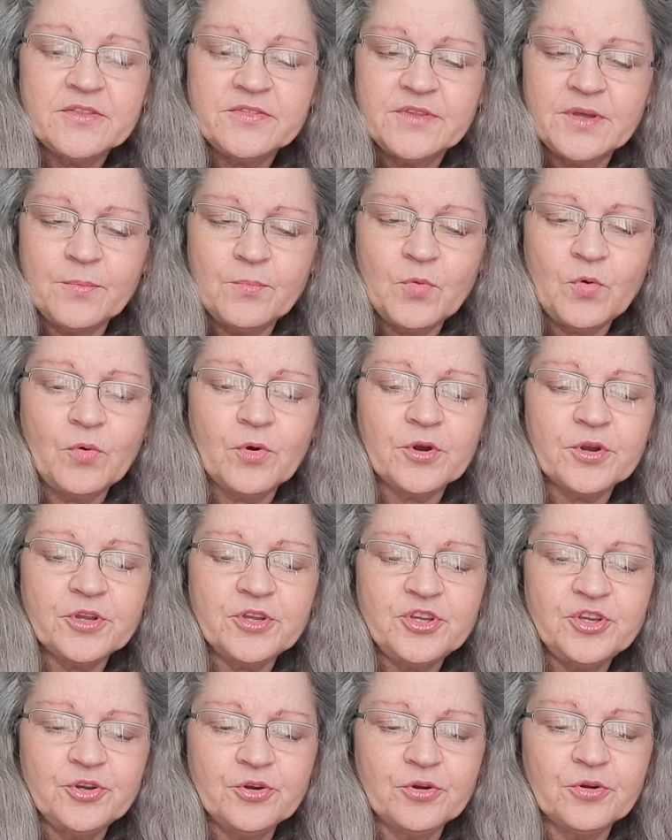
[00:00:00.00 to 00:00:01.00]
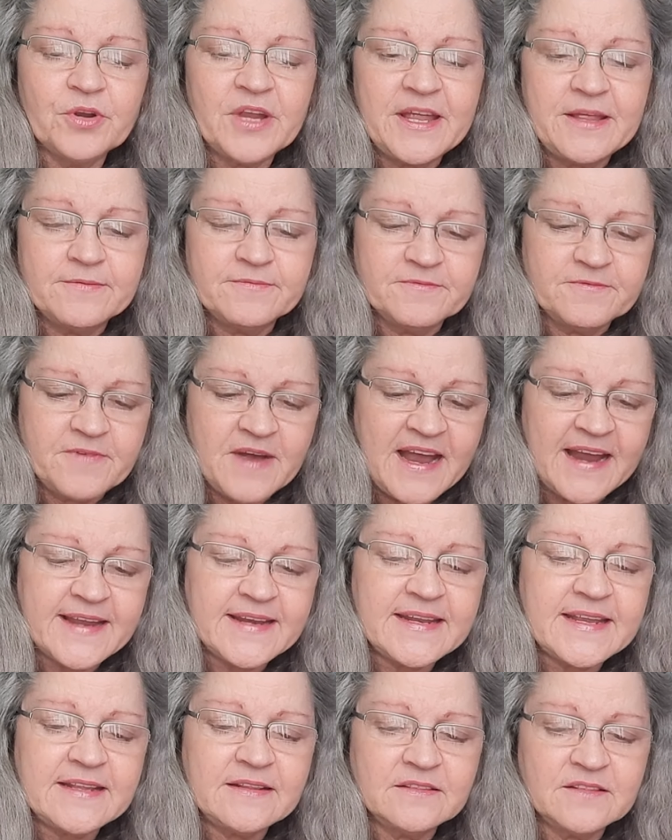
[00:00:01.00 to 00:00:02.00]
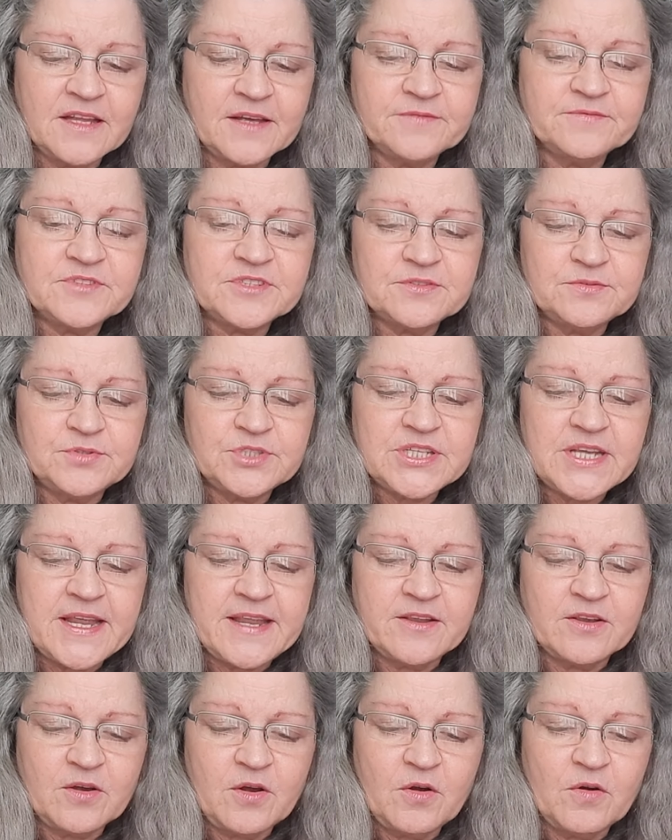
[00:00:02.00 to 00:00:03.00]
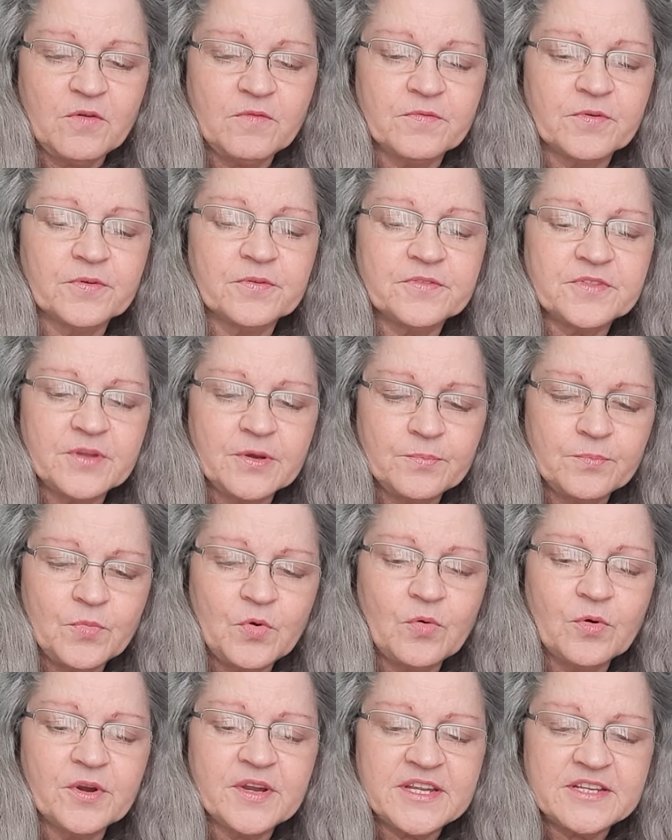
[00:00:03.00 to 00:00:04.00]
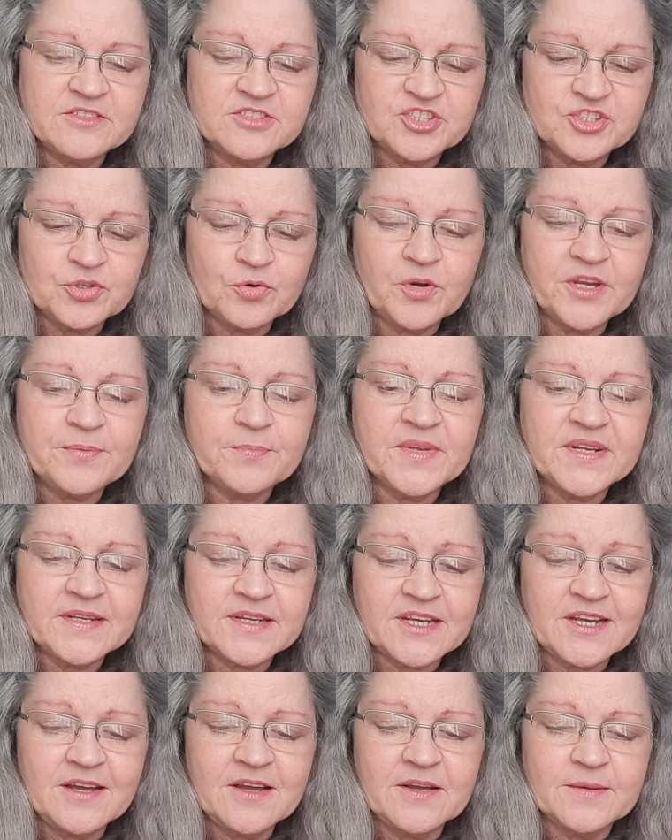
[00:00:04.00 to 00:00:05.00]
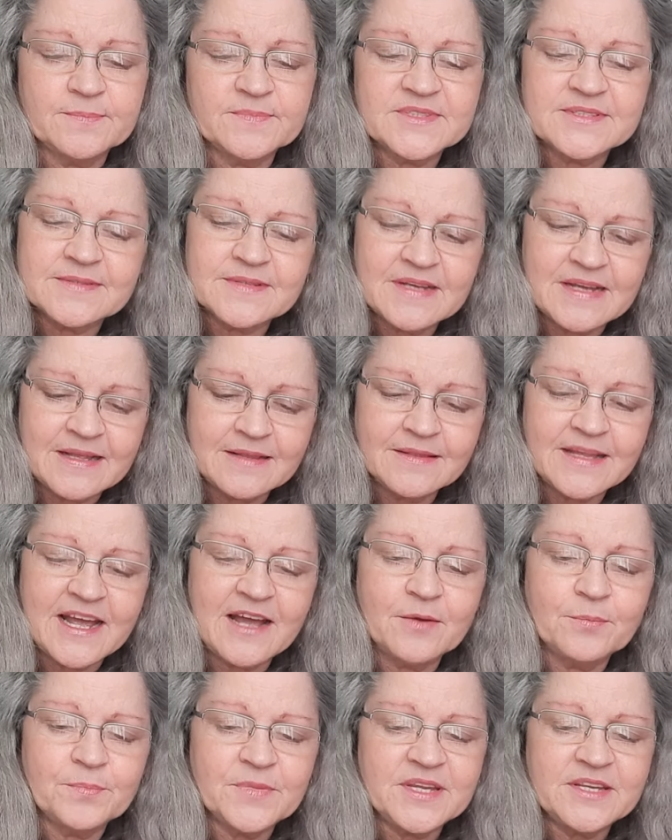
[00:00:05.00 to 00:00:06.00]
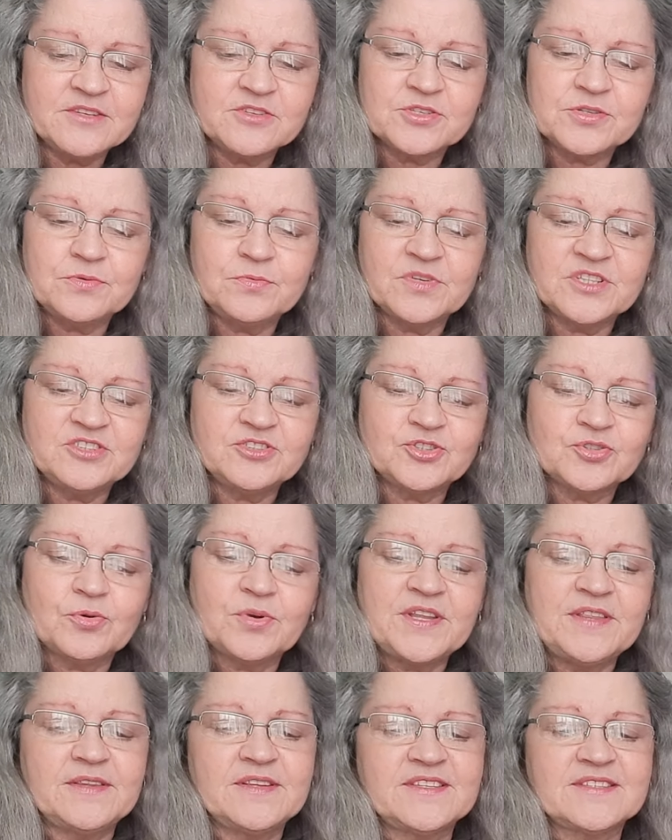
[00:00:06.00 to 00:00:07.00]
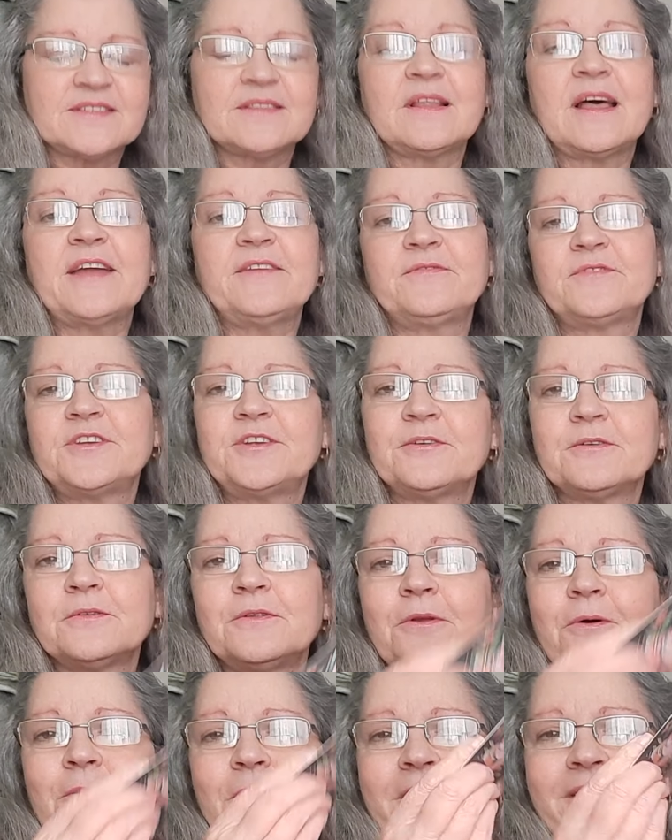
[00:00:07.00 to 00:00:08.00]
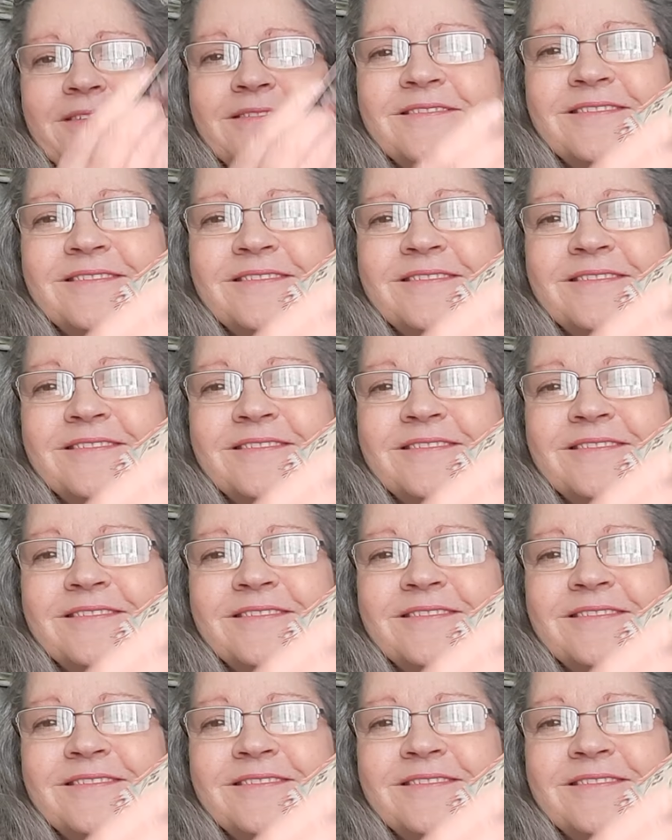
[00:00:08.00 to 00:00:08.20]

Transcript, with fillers: The more you're inviting love to take over, the more enjoyment comes. Allow me to enjoy this life, dear Lord.